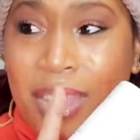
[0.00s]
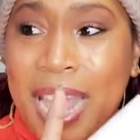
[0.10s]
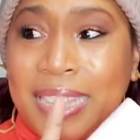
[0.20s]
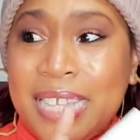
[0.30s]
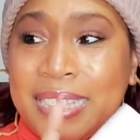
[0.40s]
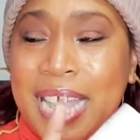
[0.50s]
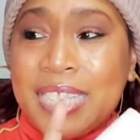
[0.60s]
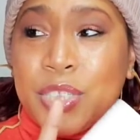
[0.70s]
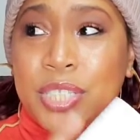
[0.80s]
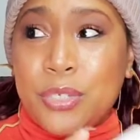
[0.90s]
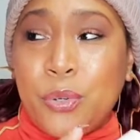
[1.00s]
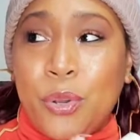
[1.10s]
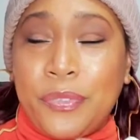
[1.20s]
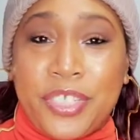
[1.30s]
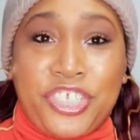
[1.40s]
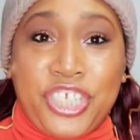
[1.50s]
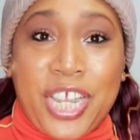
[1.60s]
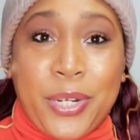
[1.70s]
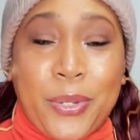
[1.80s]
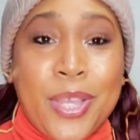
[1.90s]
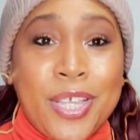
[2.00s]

I think that's still on this channel.